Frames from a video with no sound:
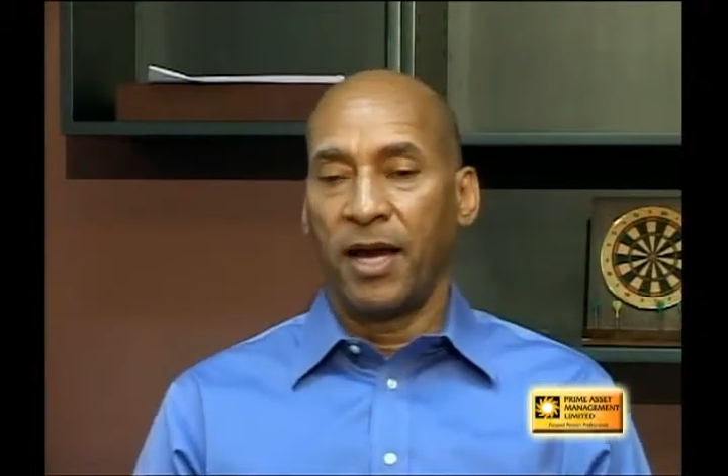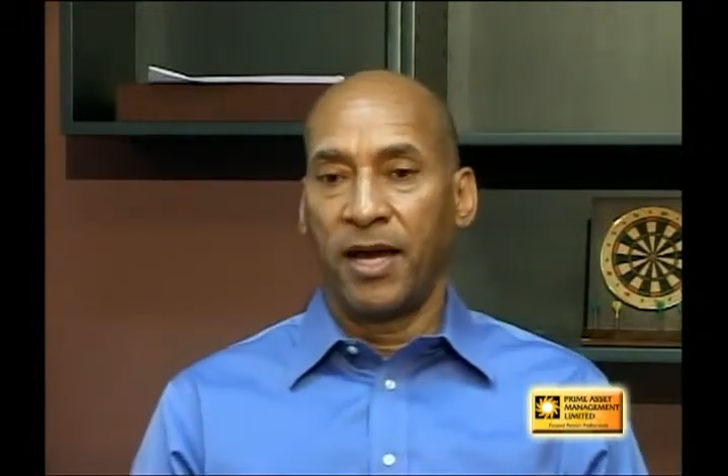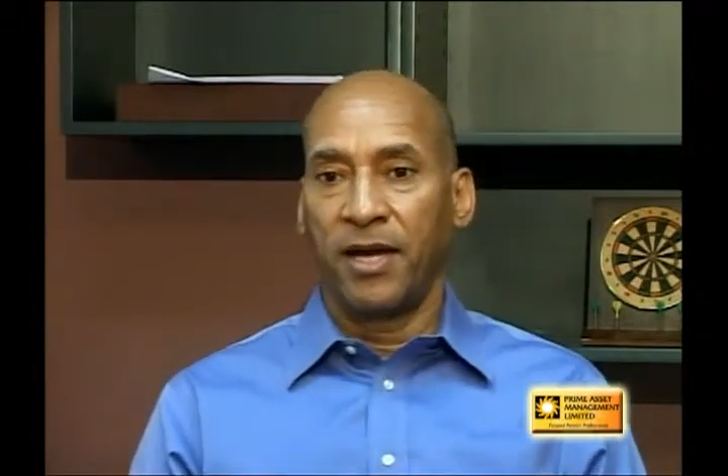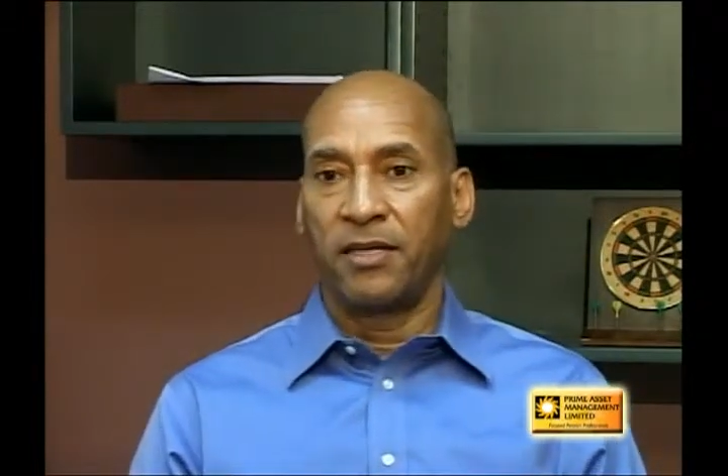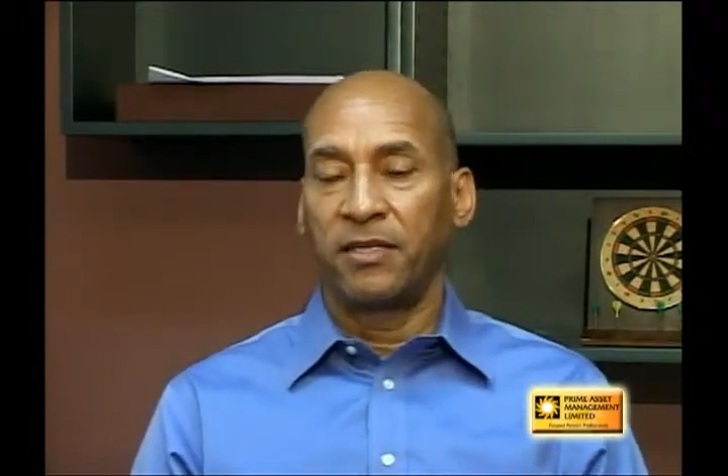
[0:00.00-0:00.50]

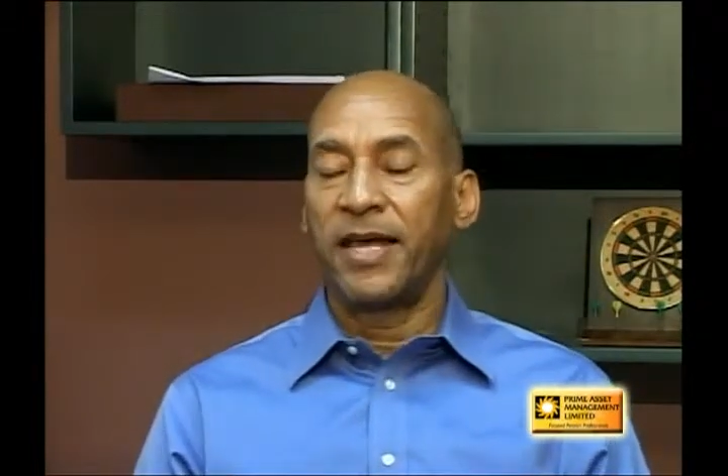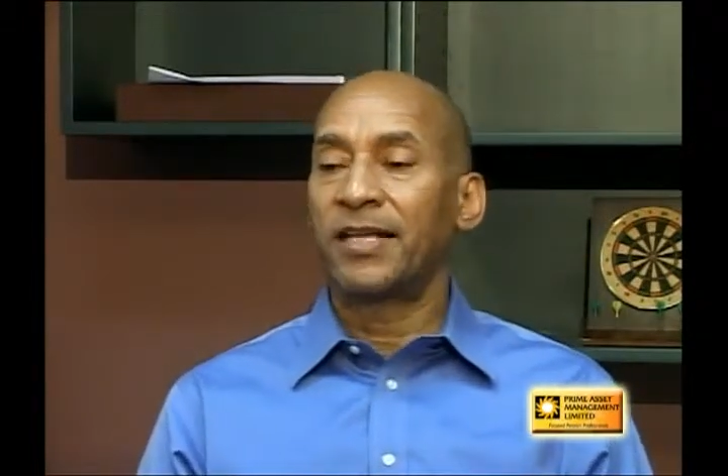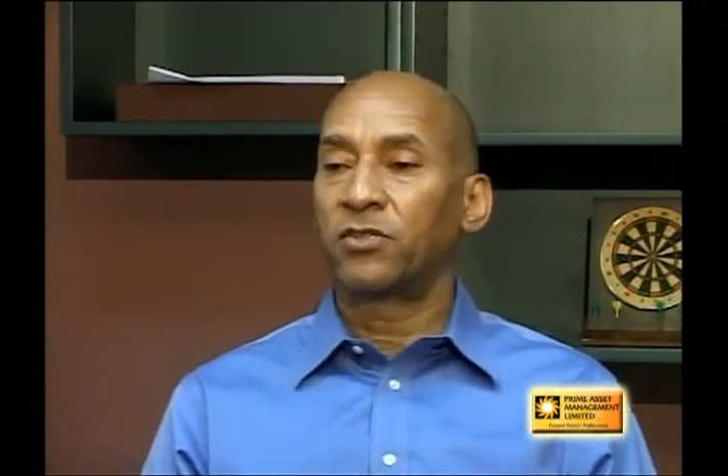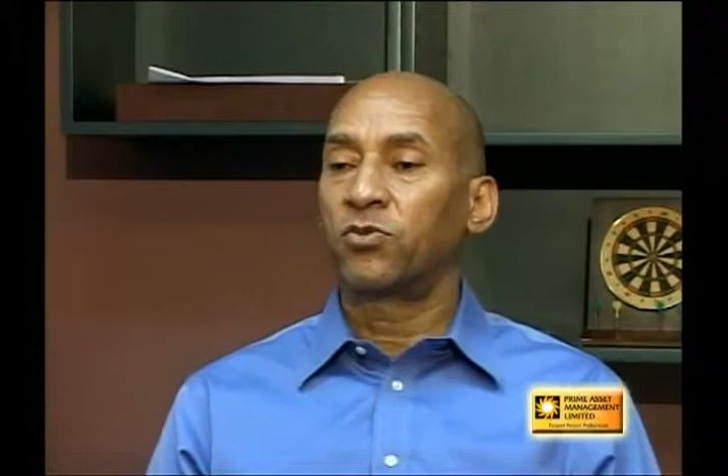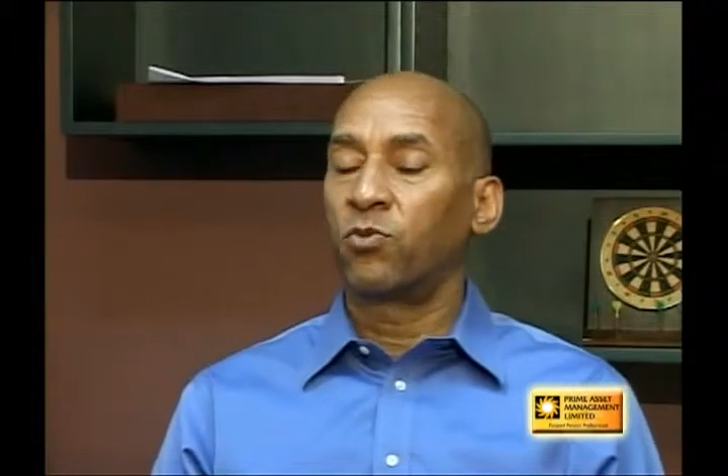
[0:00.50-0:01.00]
And
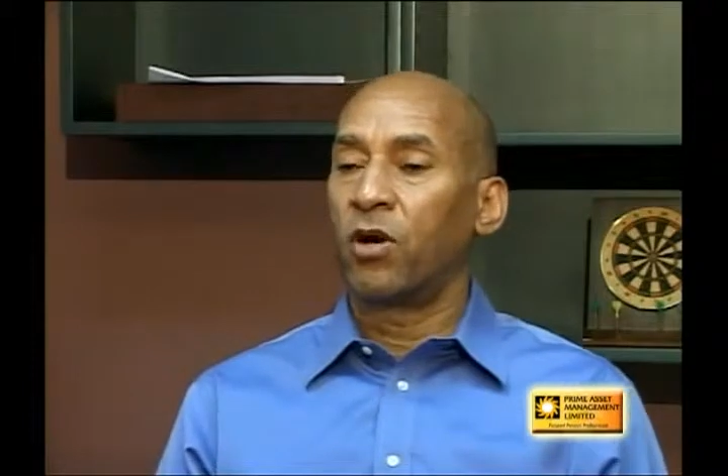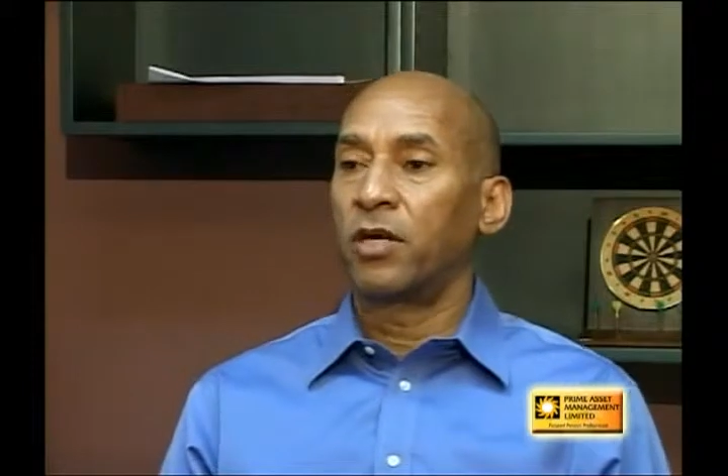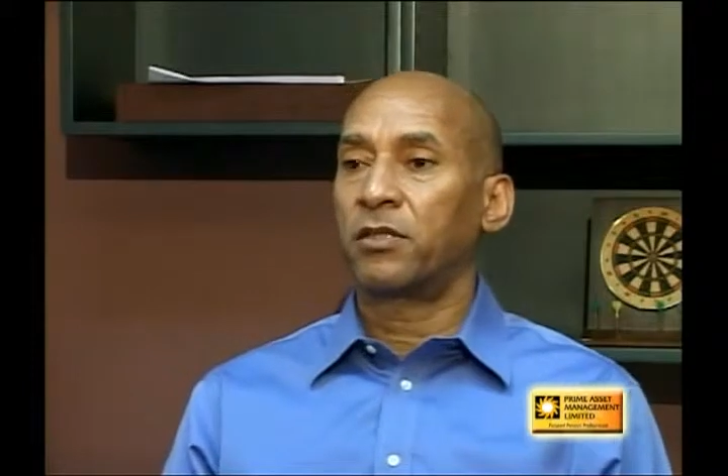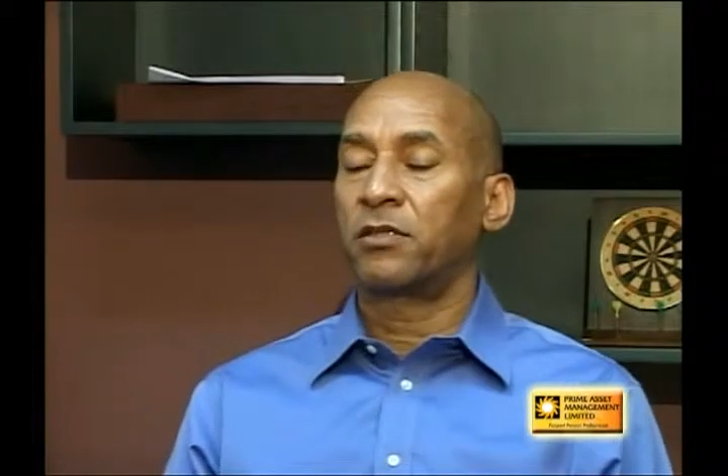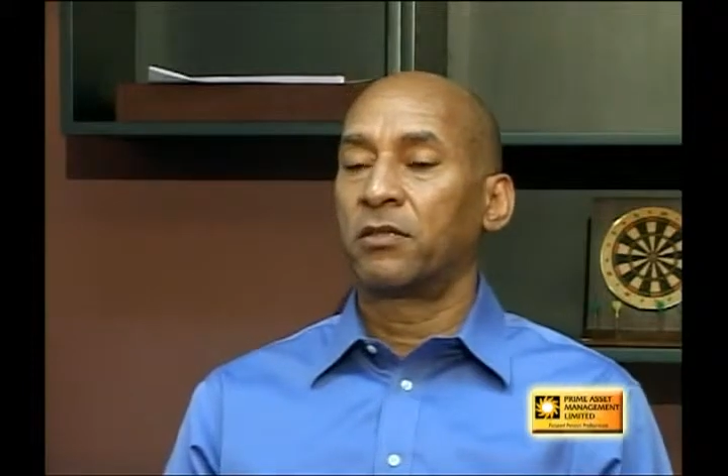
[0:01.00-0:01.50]
that's
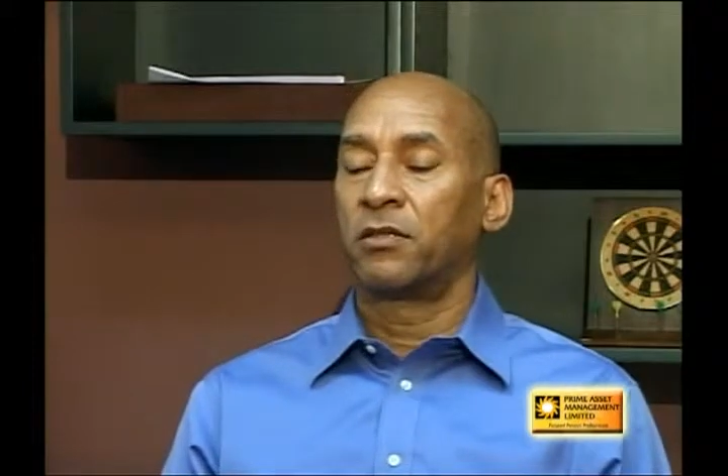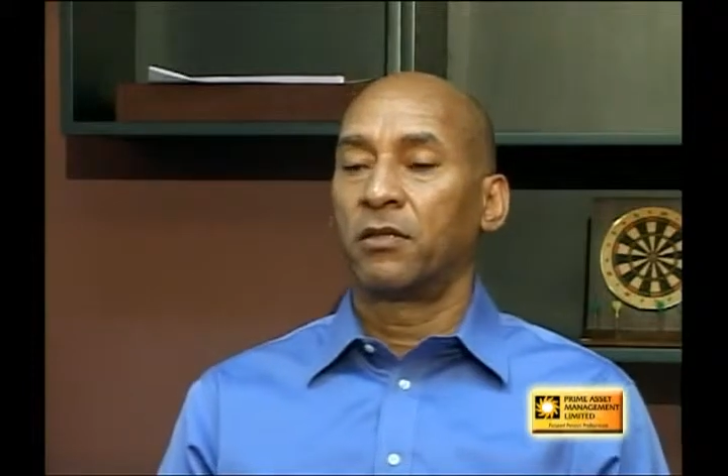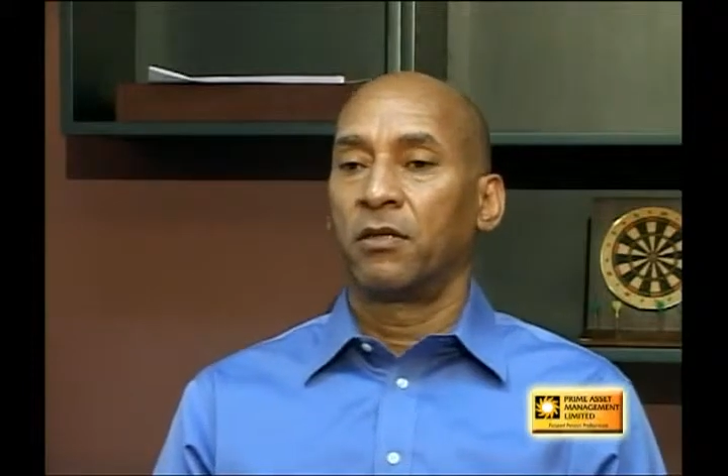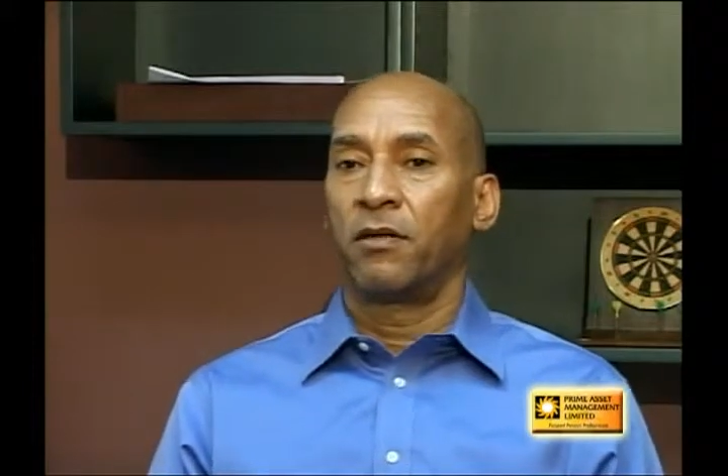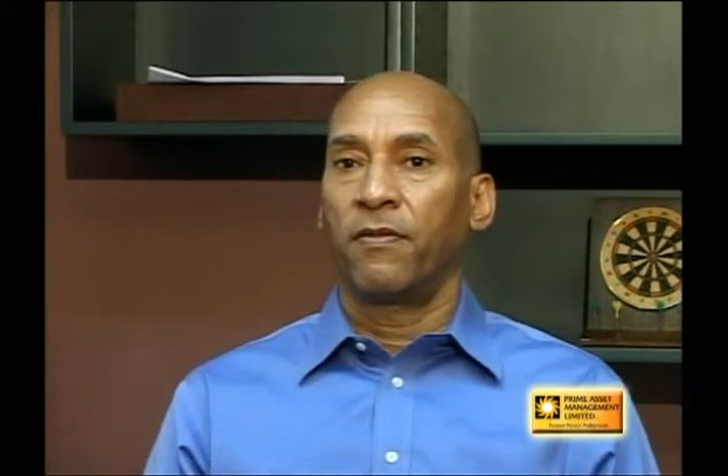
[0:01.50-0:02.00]
what
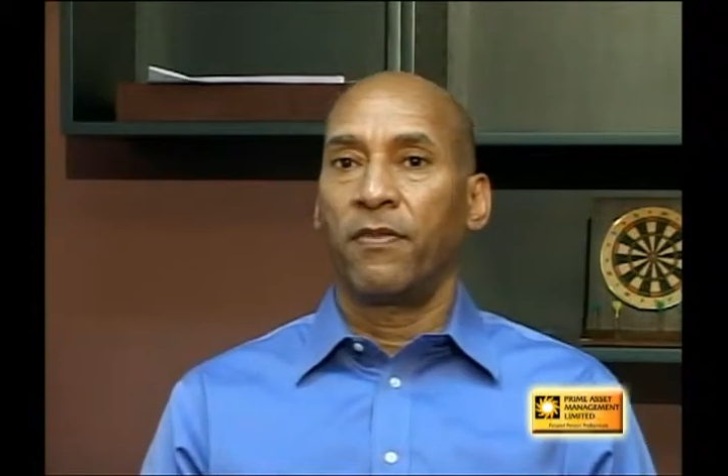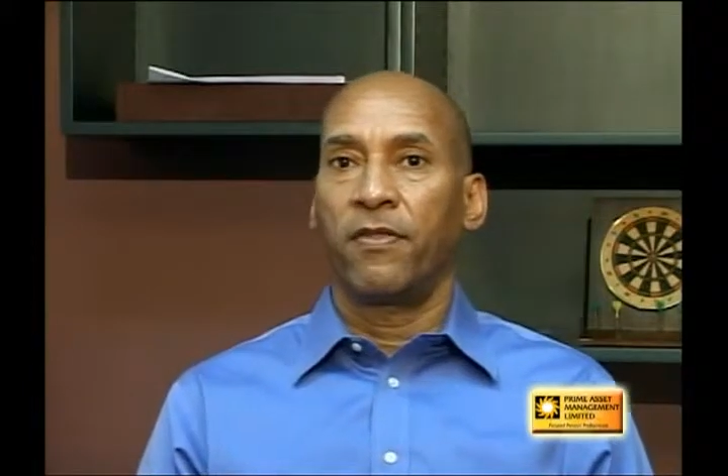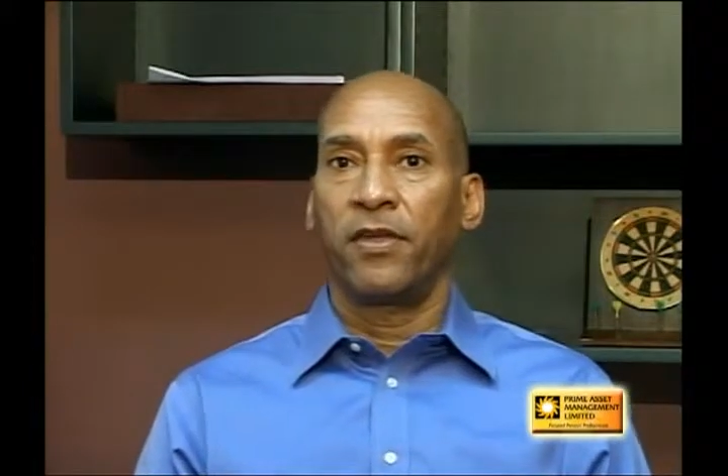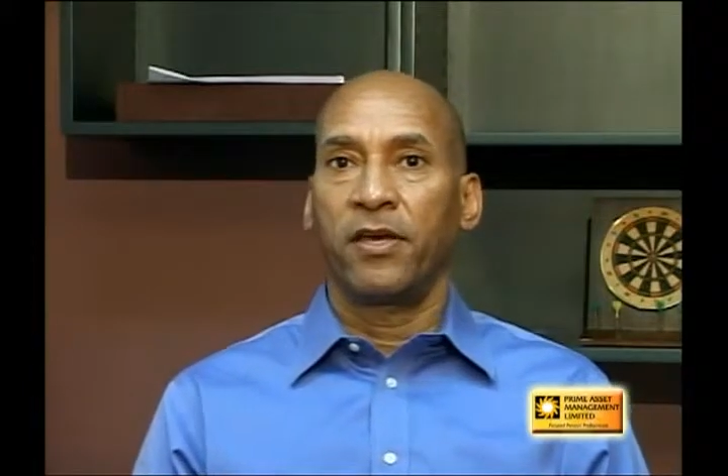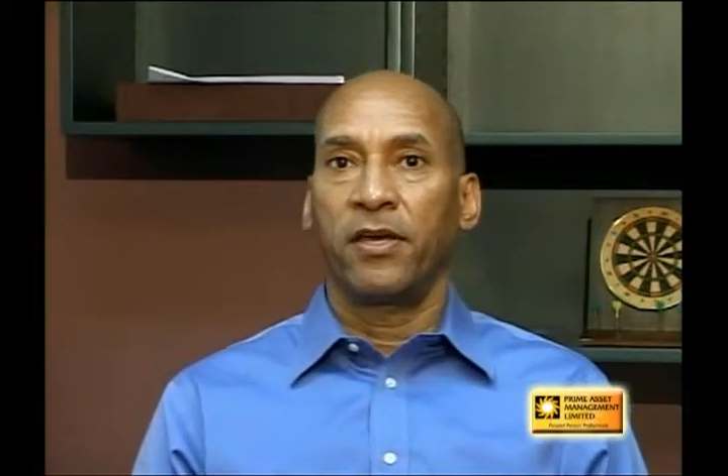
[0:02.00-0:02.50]

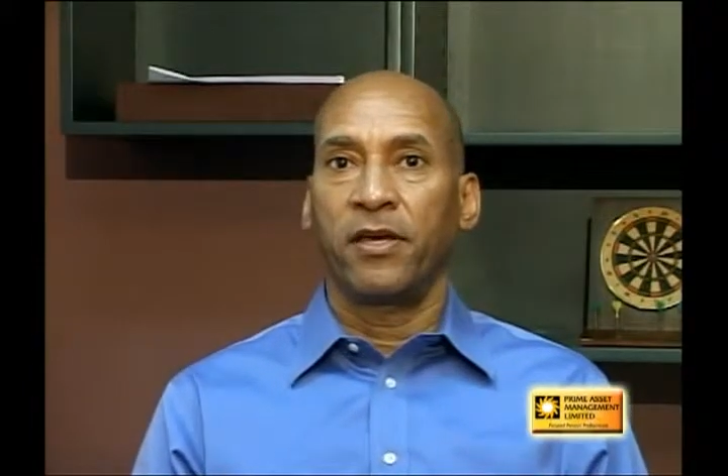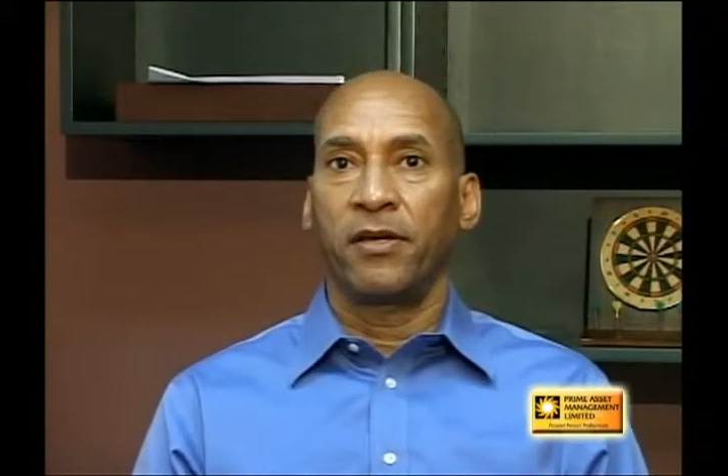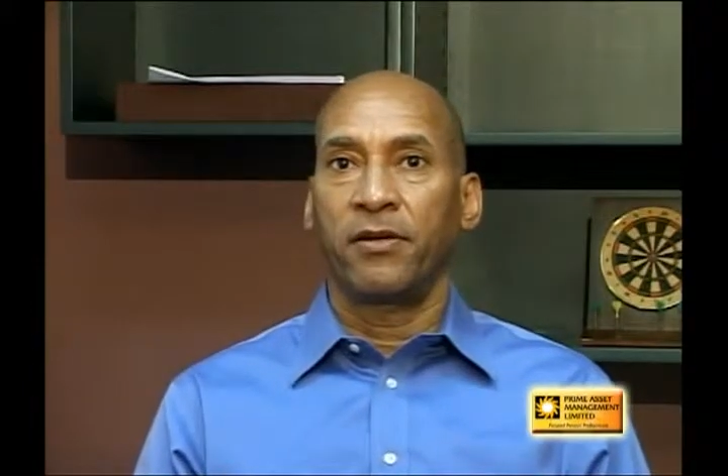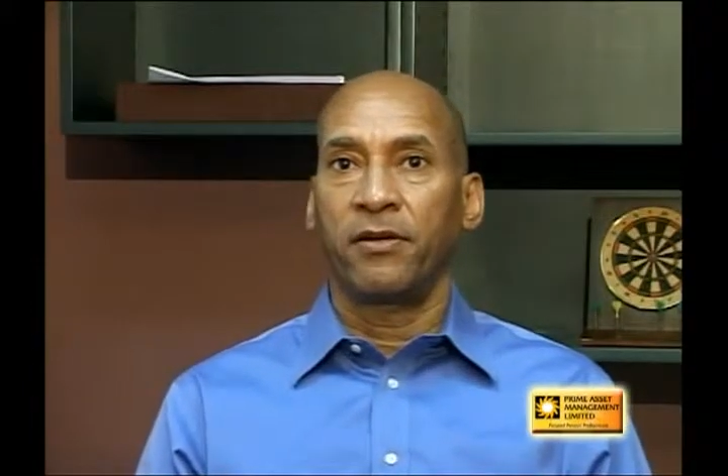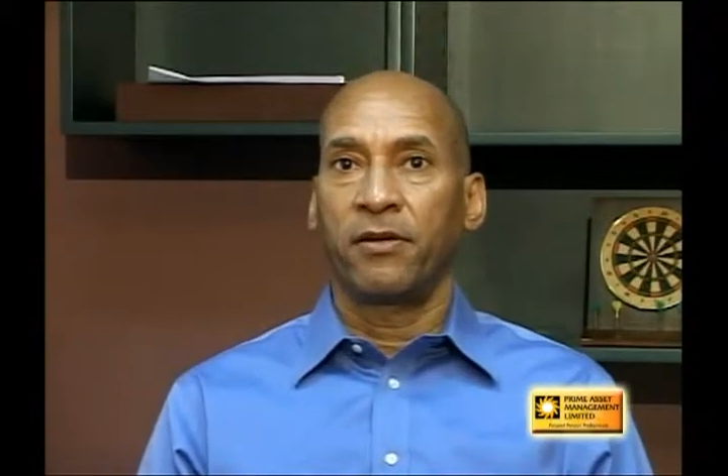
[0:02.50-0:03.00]

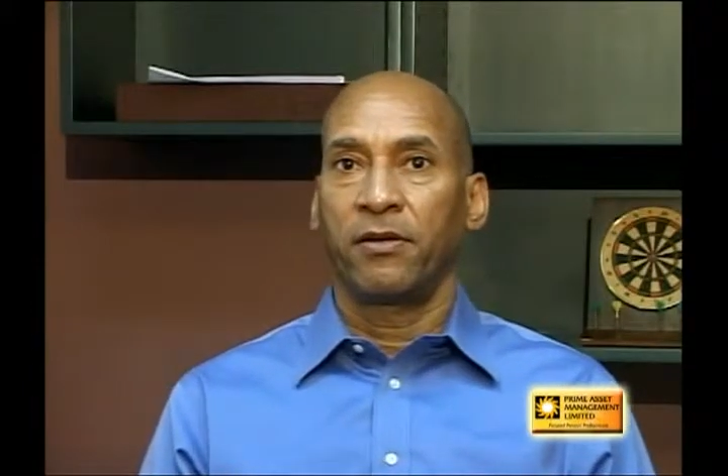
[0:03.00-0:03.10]
the